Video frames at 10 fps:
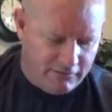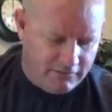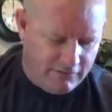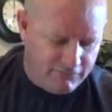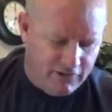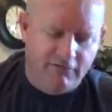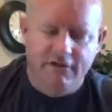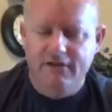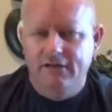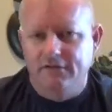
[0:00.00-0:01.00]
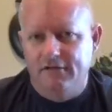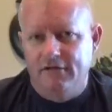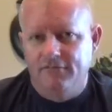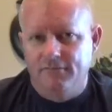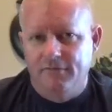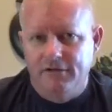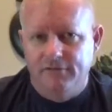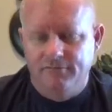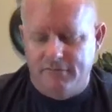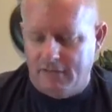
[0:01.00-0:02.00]
If you ever need anything from
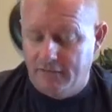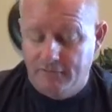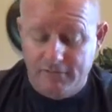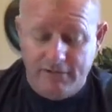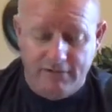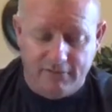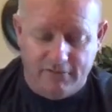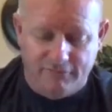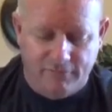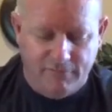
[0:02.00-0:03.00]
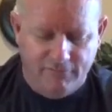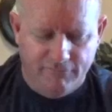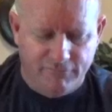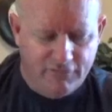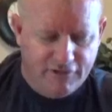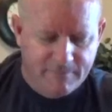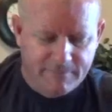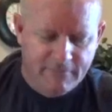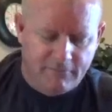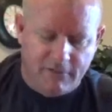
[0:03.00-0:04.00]
them, I don't get anything from them free,
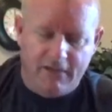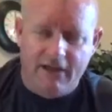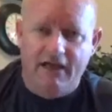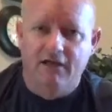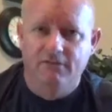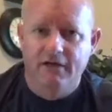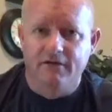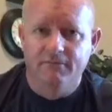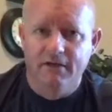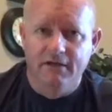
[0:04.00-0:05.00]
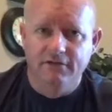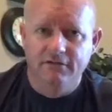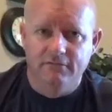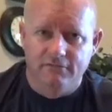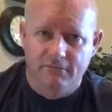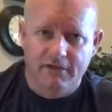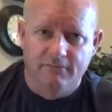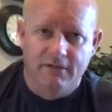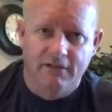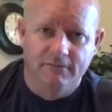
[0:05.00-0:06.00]
but I highly recommend
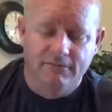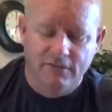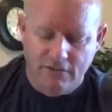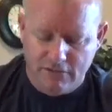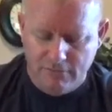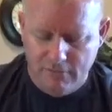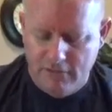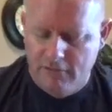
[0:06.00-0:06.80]
them to you.